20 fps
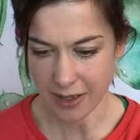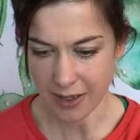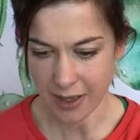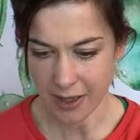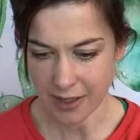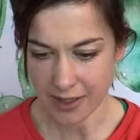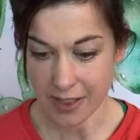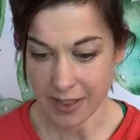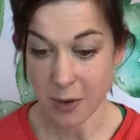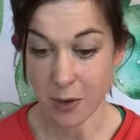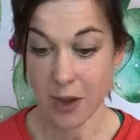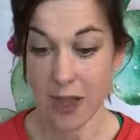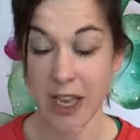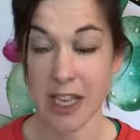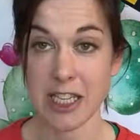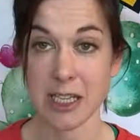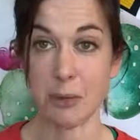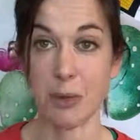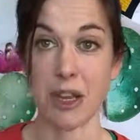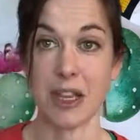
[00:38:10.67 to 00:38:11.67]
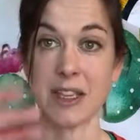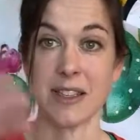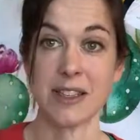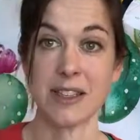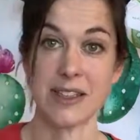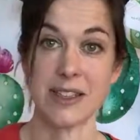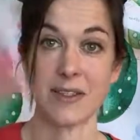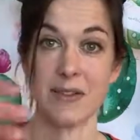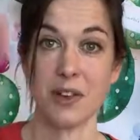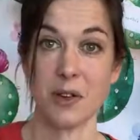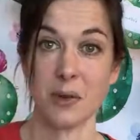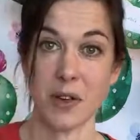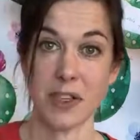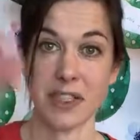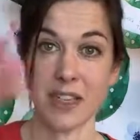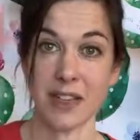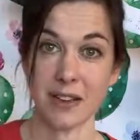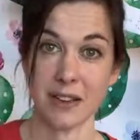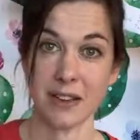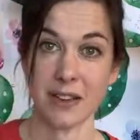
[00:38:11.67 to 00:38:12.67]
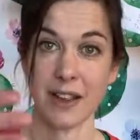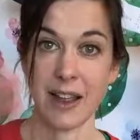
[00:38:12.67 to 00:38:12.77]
I'll see you on Catch Up Elise if you're watching.